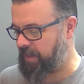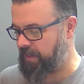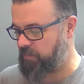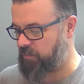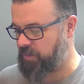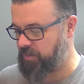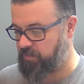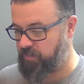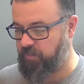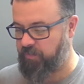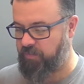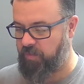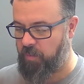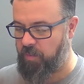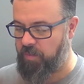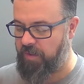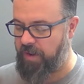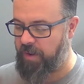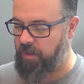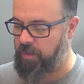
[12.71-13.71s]
it was from
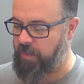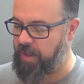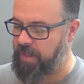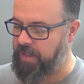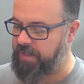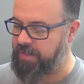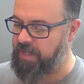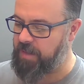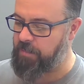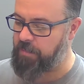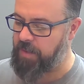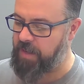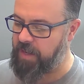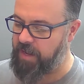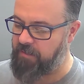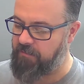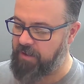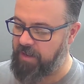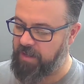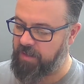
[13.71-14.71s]
around about the same
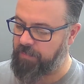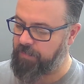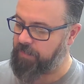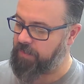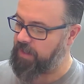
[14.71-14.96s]
period,